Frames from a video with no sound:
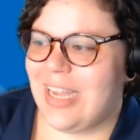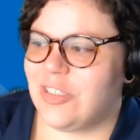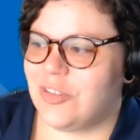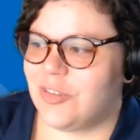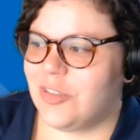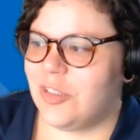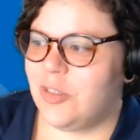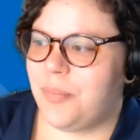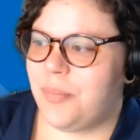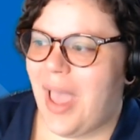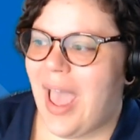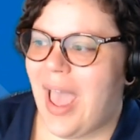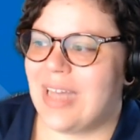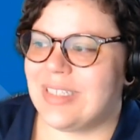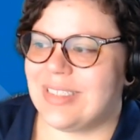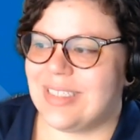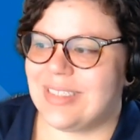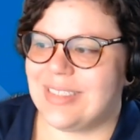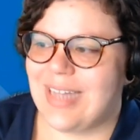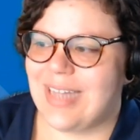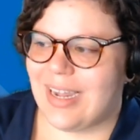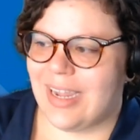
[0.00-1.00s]
age group
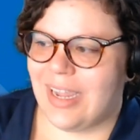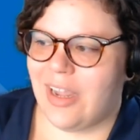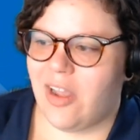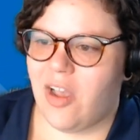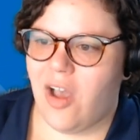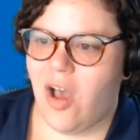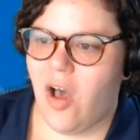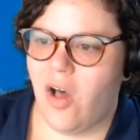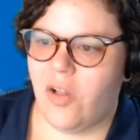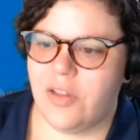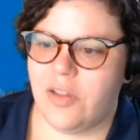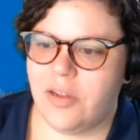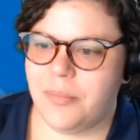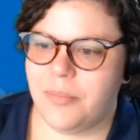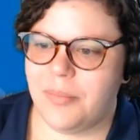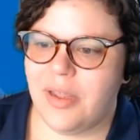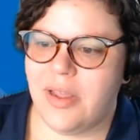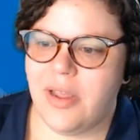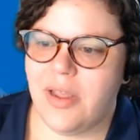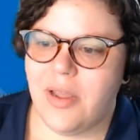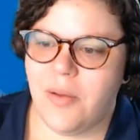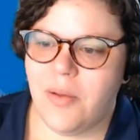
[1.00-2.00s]
as a second column